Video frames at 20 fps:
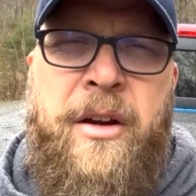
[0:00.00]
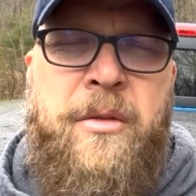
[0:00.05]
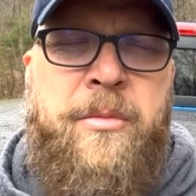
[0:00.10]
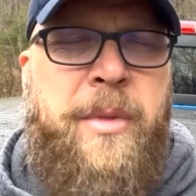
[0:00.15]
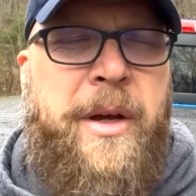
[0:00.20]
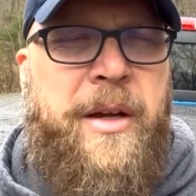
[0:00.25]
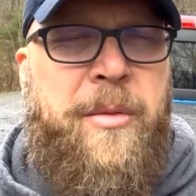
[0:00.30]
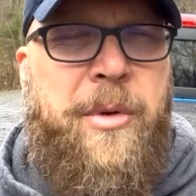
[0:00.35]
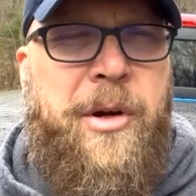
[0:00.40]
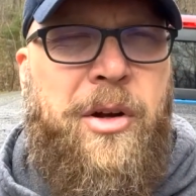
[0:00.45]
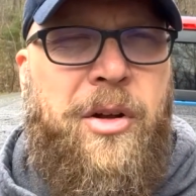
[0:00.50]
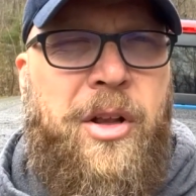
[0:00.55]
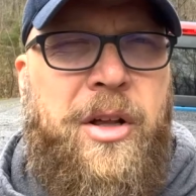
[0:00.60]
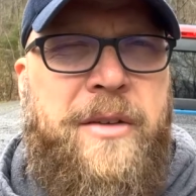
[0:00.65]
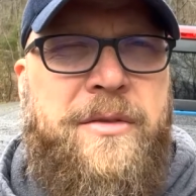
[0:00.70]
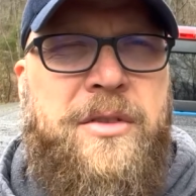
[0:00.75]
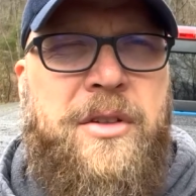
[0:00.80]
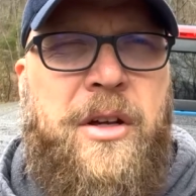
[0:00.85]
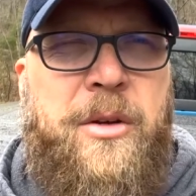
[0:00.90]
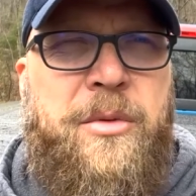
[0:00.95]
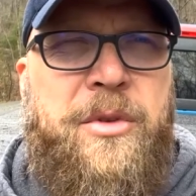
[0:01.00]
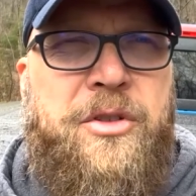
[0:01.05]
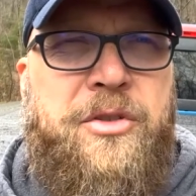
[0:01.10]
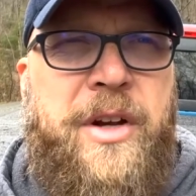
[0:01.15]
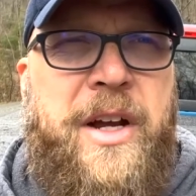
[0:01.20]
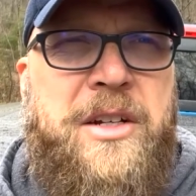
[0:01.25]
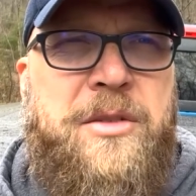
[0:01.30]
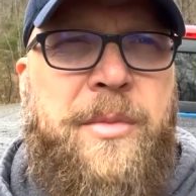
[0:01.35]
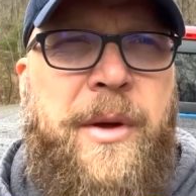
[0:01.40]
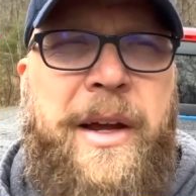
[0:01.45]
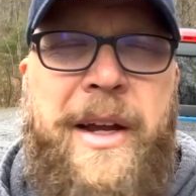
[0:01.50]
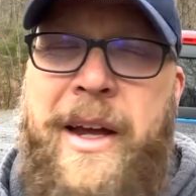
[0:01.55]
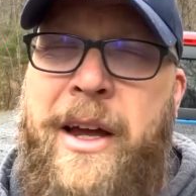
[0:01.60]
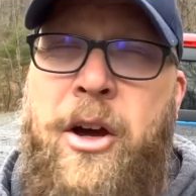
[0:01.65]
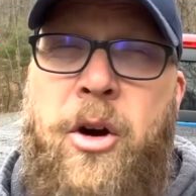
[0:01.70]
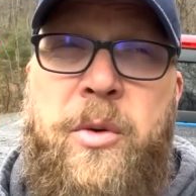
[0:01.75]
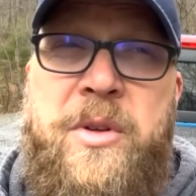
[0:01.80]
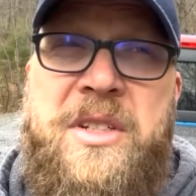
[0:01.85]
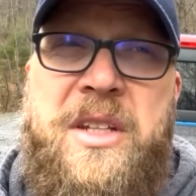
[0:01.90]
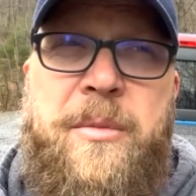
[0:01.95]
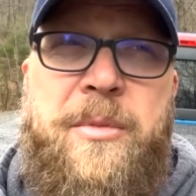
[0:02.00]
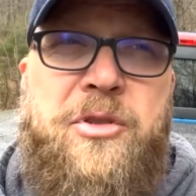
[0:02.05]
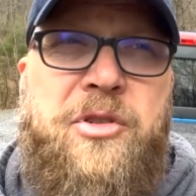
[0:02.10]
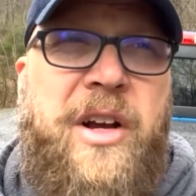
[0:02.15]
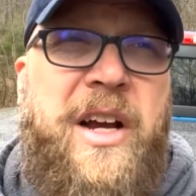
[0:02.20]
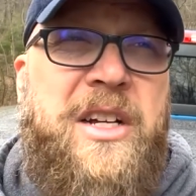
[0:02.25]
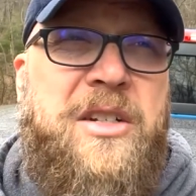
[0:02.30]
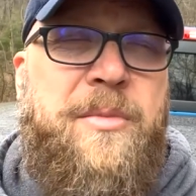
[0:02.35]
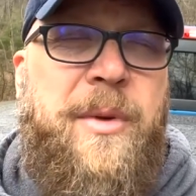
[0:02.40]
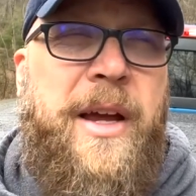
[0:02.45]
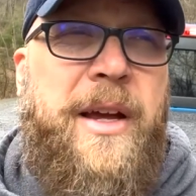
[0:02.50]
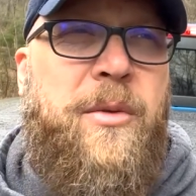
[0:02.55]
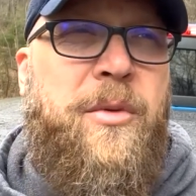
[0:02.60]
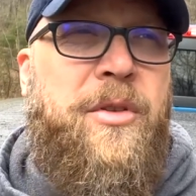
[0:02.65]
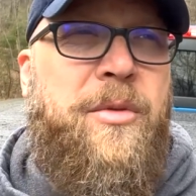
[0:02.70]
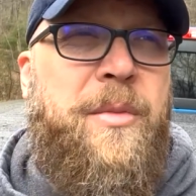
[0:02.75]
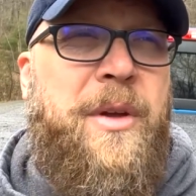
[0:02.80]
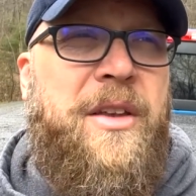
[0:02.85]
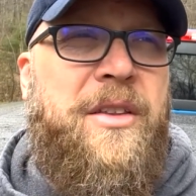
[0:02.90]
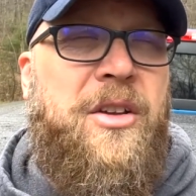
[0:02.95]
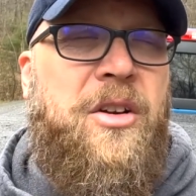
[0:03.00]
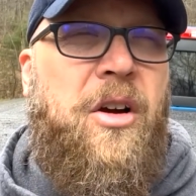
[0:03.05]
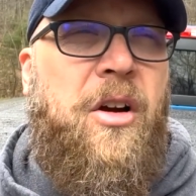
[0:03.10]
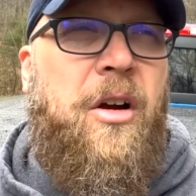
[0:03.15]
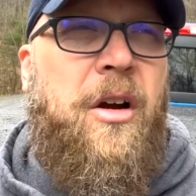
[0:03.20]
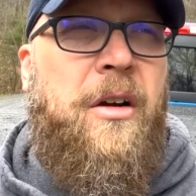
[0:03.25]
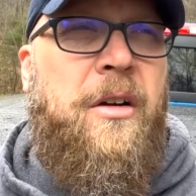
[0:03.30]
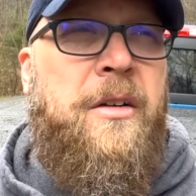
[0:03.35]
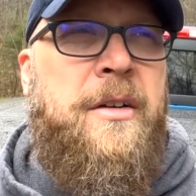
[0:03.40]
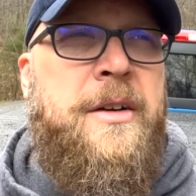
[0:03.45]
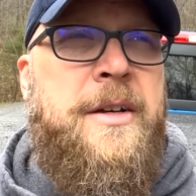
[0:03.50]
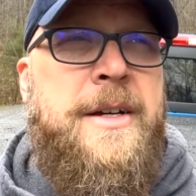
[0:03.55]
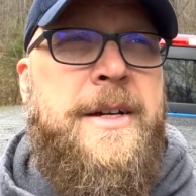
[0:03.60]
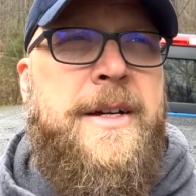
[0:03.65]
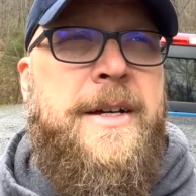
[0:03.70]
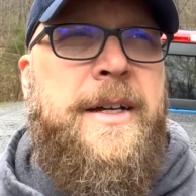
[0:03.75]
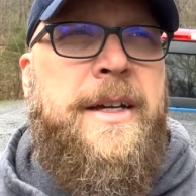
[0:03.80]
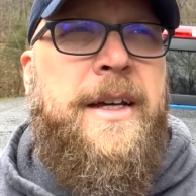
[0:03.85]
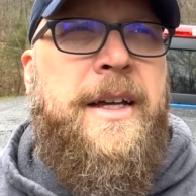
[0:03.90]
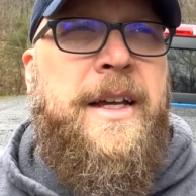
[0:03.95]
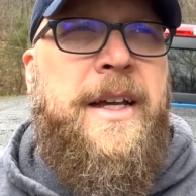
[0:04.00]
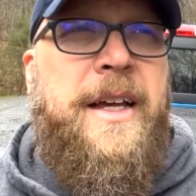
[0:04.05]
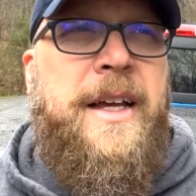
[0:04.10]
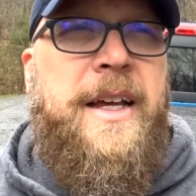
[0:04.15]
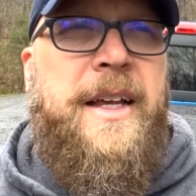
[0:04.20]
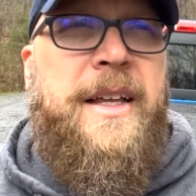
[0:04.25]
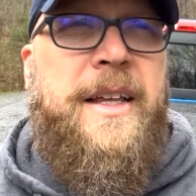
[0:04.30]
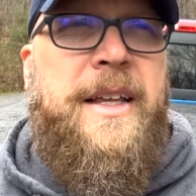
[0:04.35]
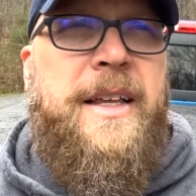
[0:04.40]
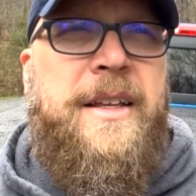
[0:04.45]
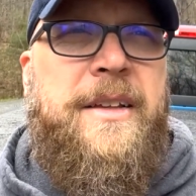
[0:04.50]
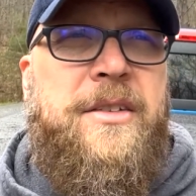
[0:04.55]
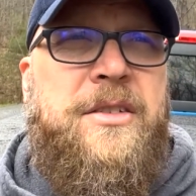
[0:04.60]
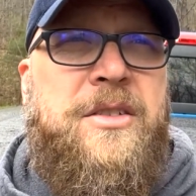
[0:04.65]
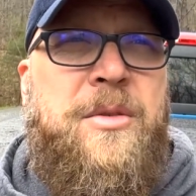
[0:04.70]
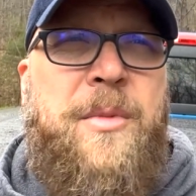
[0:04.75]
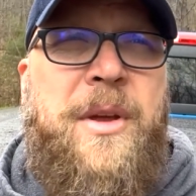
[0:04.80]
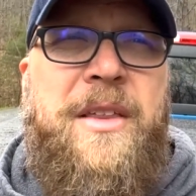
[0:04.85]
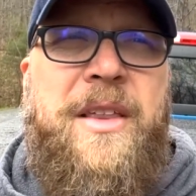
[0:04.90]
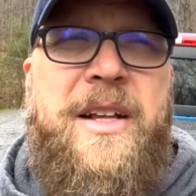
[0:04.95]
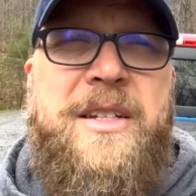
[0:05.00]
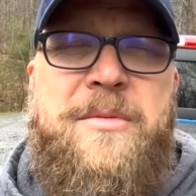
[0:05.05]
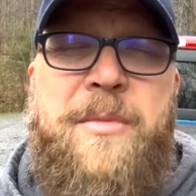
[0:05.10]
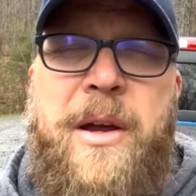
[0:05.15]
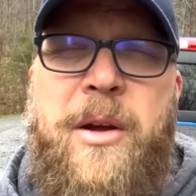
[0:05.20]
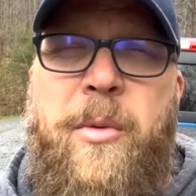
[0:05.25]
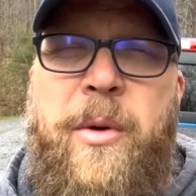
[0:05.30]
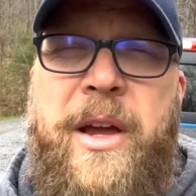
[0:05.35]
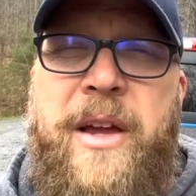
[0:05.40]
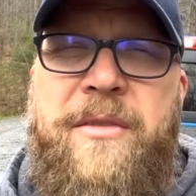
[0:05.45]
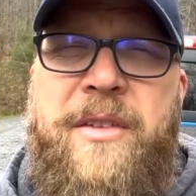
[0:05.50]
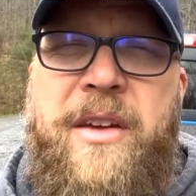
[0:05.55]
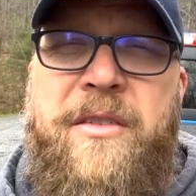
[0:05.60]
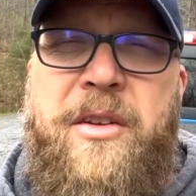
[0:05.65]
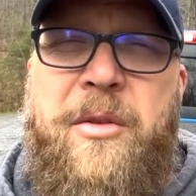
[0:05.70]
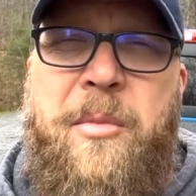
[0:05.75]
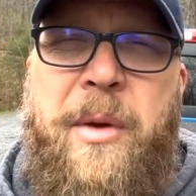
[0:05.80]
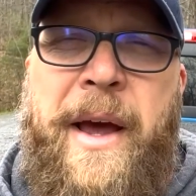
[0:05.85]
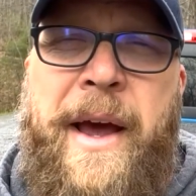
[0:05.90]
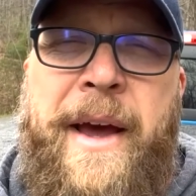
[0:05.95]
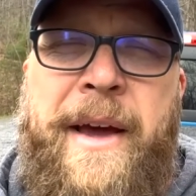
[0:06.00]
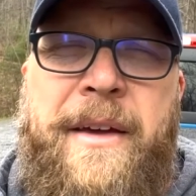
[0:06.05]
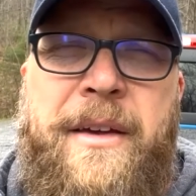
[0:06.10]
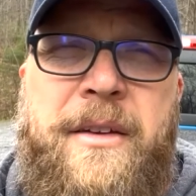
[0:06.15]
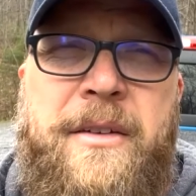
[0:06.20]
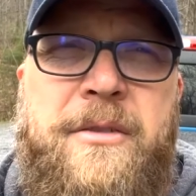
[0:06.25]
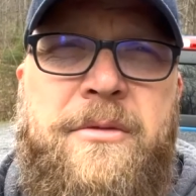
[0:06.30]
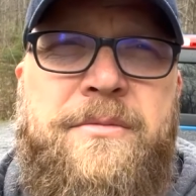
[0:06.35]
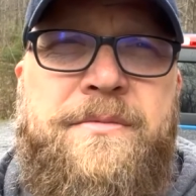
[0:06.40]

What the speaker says: In fact, a pair of gloves along with a trash bag. I always keep a trash bag with me in the car. To me, that's my way of giving back.